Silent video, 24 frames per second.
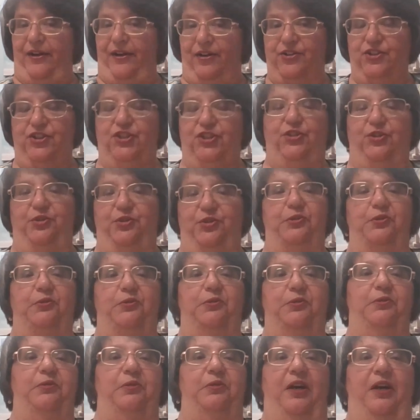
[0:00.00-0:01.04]
to
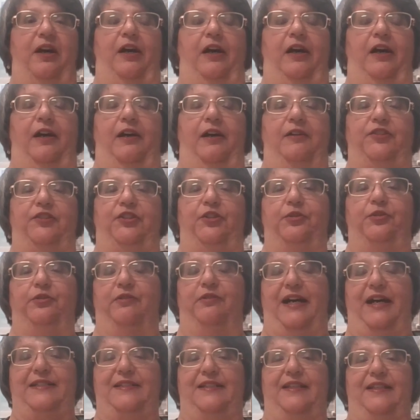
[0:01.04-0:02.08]

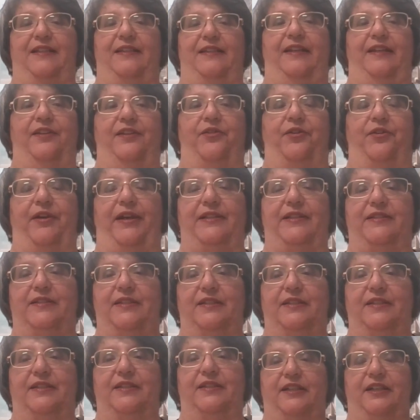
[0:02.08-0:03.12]
utilizing the integrated
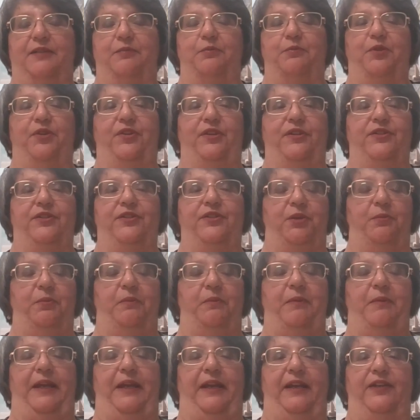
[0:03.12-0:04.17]
system with Interpret
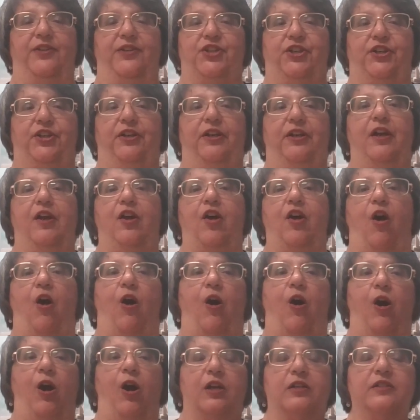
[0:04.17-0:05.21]
Manager,
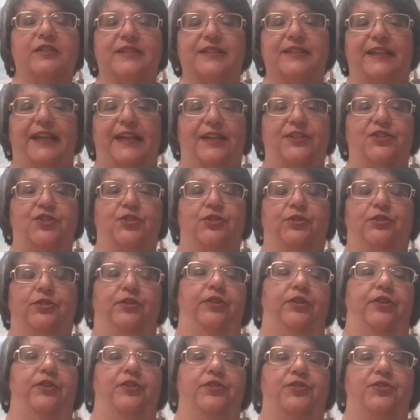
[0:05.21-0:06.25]
our
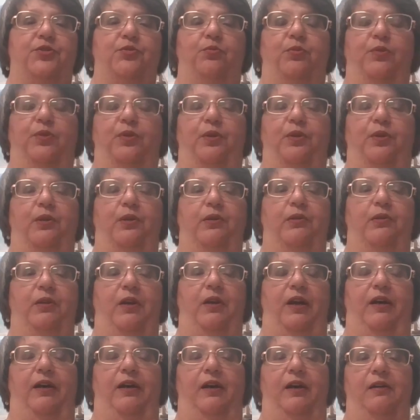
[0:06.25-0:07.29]
schedulers were
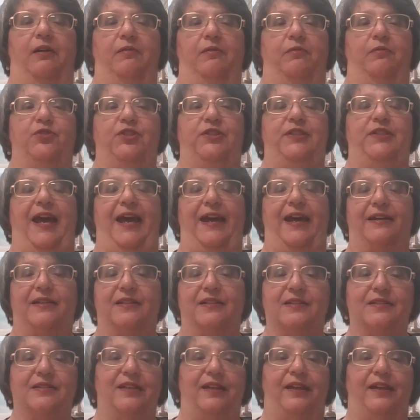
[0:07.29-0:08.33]

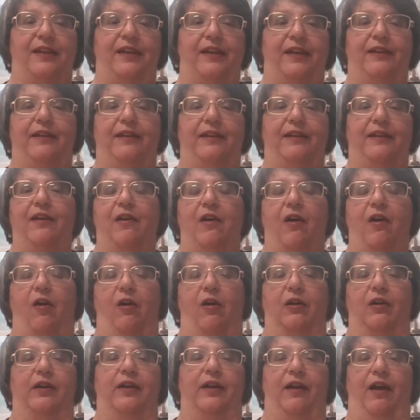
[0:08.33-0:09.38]
texting
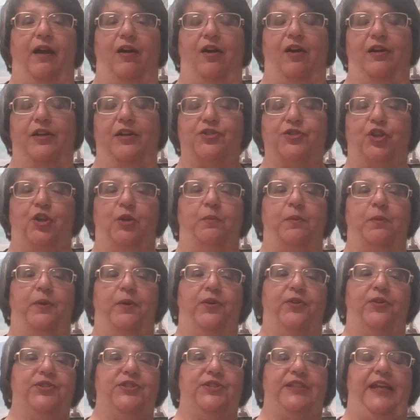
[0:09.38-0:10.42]
our interpreters
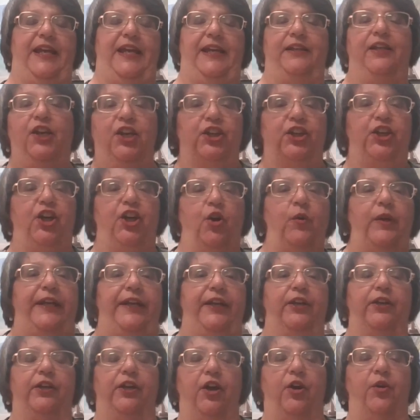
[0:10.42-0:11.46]
saying, go here,
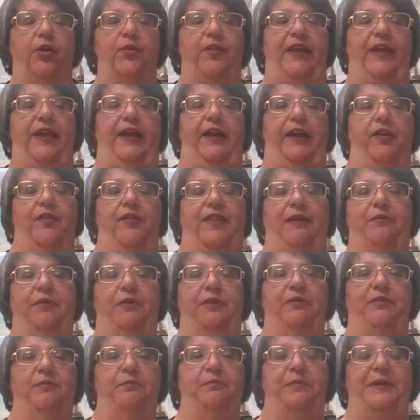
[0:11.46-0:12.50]
go there. They would
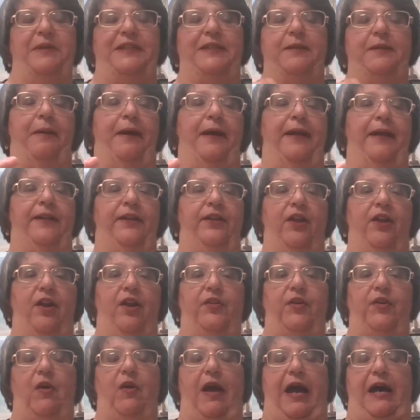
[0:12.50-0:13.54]
be dependent on
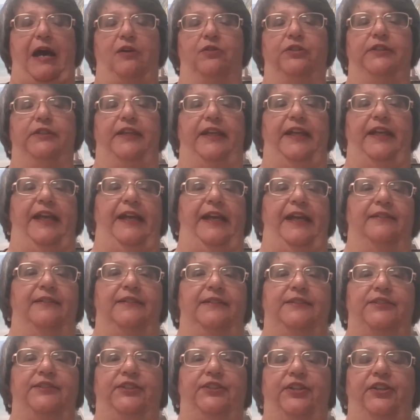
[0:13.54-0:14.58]
their Outlook
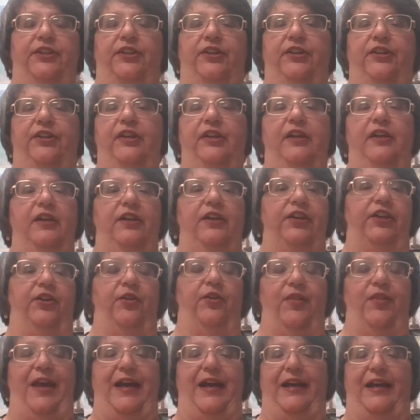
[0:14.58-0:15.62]
calendar,
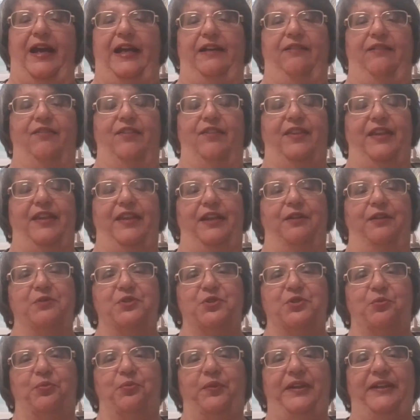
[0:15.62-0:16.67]
that kind of thing. It was
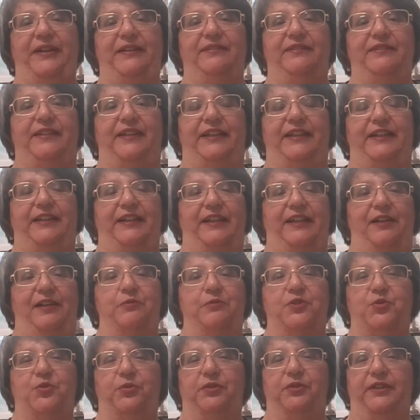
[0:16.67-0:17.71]
really
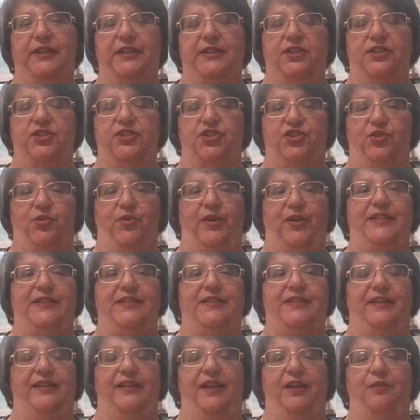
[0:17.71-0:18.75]

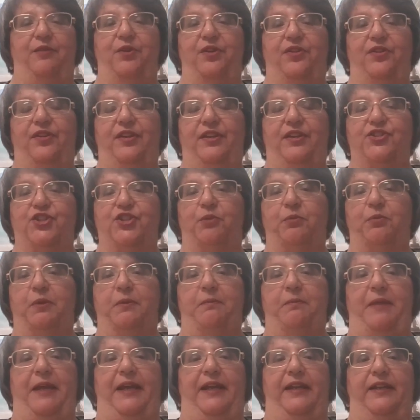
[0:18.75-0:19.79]
disjointed. And with Interpret
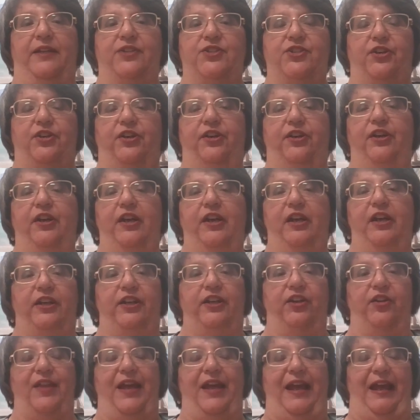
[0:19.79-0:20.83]
Manager,
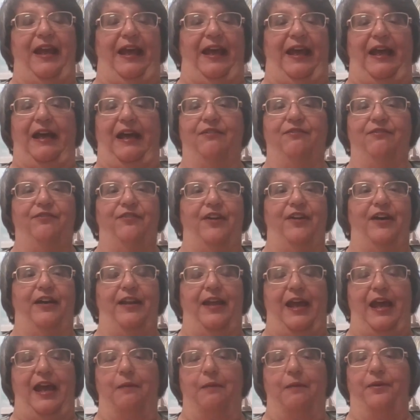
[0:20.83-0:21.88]
they have an
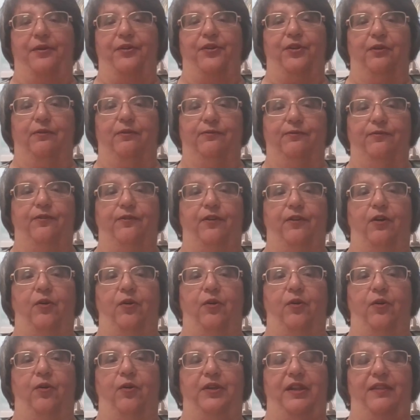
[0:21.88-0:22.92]
app on their
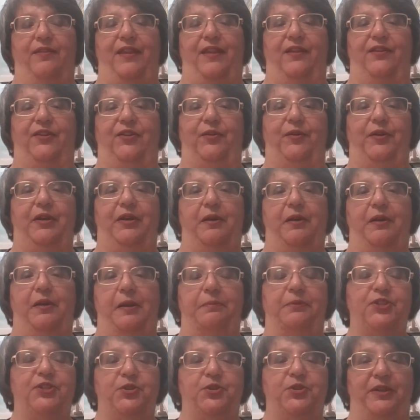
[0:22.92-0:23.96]
phone that they're able
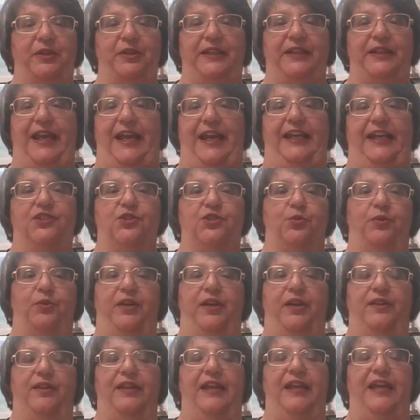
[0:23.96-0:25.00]
to engage with.
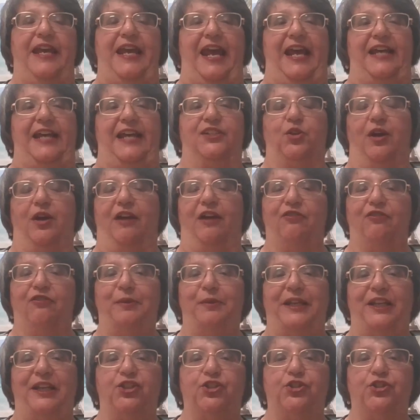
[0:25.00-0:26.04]
And so
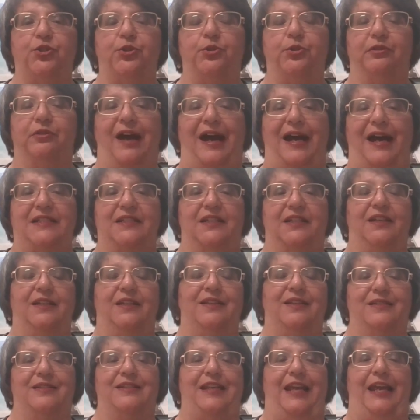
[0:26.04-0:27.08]
everybody's utilizing the
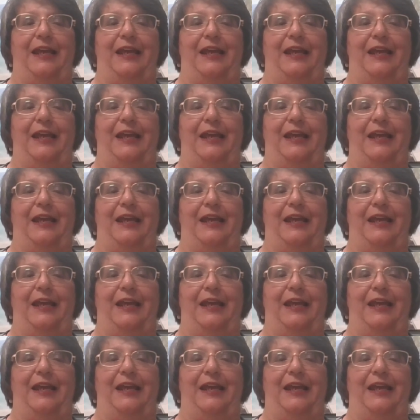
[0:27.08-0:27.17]
same